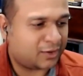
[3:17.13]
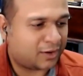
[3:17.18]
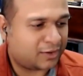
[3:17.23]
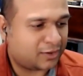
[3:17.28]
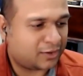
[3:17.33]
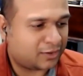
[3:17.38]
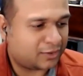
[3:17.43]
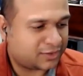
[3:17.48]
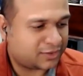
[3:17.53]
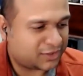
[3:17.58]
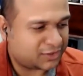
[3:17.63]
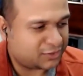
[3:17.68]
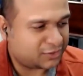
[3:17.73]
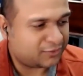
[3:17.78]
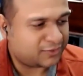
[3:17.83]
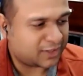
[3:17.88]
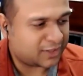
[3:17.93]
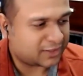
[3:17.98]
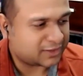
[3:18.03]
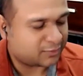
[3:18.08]
I know, since
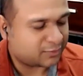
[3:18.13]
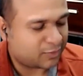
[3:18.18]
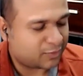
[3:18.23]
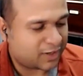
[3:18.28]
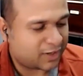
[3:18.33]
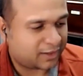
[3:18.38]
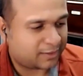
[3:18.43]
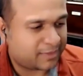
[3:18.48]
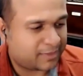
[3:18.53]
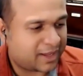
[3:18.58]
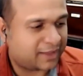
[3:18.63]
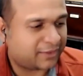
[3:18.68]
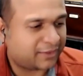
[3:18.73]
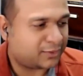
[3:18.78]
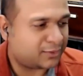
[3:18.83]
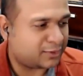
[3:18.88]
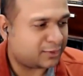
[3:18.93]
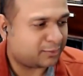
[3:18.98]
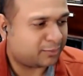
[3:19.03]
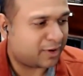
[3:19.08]
you've done some writing on
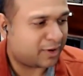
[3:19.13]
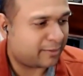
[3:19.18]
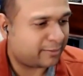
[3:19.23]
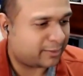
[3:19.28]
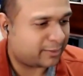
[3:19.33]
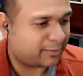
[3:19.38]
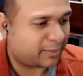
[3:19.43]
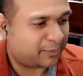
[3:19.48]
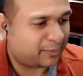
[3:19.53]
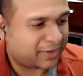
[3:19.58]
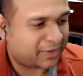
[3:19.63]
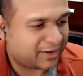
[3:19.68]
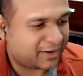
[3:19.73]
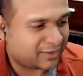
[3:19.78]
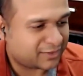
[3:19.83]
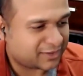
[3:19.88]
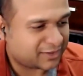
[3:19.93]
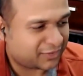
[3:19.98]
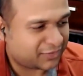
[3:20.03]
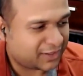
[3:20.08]
Matthew, you're probably
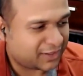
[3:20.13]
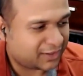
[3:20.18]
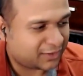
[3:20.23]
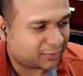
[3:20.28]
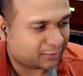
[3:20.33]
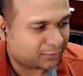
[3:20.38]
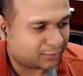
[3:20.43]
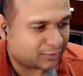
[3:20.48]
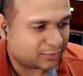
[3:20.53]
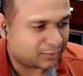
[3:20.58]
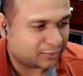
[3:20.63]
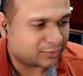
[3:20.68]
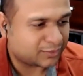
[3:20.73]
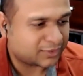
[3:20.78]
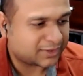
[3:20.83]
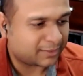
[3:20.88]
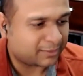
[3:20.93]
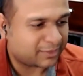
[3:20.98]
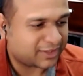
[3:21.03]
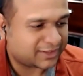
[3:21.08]
prepared to think through
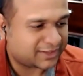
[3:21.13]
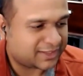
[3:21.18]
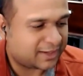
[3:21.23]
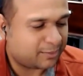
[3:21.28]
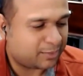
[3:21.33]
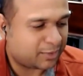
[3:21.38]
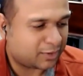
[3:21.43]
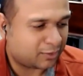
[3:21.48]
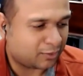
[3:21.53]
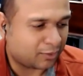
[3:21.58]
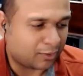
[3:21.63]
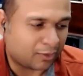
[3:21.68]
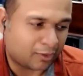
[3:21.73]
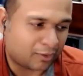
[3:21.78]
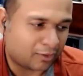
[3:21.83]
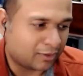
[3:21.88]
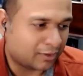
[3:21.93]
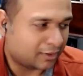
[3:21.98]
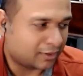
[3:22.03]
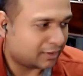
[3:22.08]
some of the
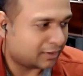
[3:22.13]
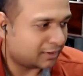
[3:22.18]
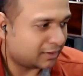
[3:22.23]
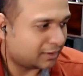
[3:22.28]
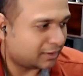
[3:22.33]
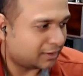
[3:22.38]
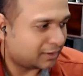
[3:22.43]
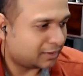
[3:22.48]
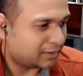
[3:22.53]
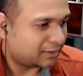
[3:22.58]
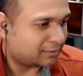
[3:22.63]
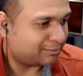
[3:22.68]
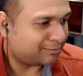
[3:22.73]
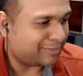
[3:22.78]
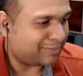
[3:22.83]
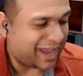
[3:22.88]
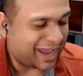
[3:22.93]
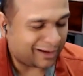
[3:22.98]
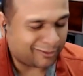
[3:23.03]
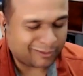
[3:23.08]
typical
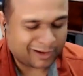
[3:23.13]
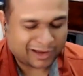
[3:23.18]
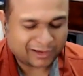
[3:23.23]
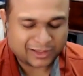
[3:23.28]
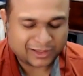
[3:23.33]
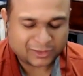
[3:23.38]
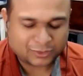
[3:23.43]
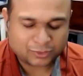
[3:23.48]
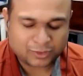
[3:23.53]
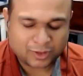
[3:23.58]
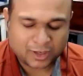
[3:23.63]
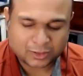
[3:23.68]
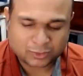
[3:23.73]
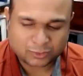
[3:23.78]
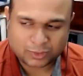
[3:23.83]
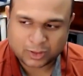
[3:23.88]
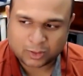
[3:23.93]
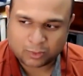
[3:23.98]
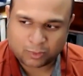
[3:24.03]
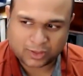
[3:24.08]
background
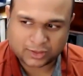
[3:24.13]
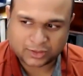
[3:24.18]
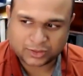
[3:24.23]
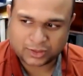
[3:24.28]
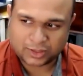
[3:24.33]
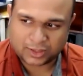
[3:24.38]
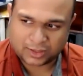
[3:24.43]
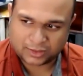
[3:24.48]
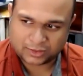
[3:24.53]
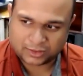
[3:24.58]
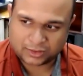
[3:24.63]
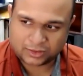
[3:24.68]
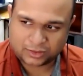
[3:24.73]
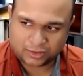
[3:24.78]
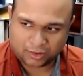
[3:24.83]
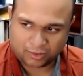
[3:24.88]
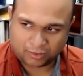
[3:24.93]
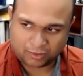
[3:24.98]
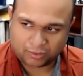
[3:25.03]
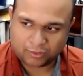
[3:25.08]
introductory questions.
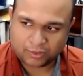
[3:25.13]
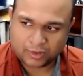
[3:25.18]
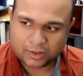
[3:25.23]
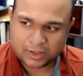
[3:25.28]
So,